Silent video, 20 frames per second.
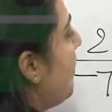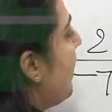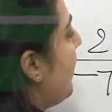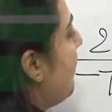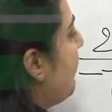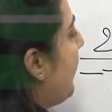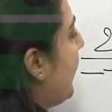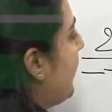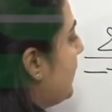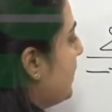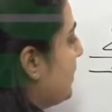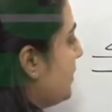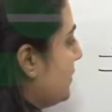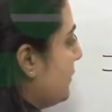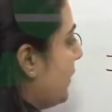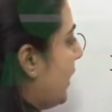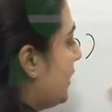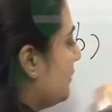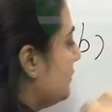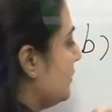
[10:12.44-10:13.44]
by minus
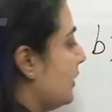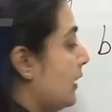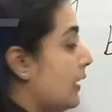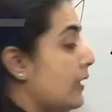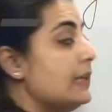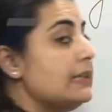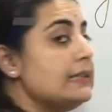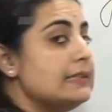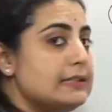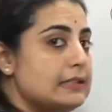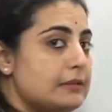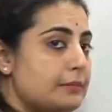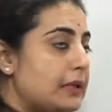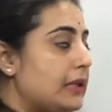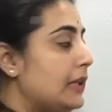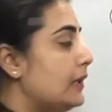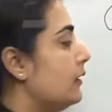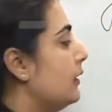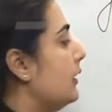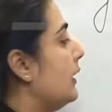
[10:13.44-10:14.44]
1.
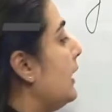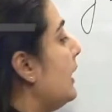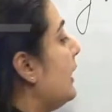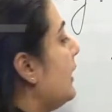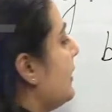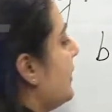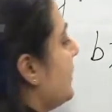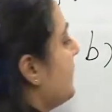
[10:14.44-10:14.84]
Similarly,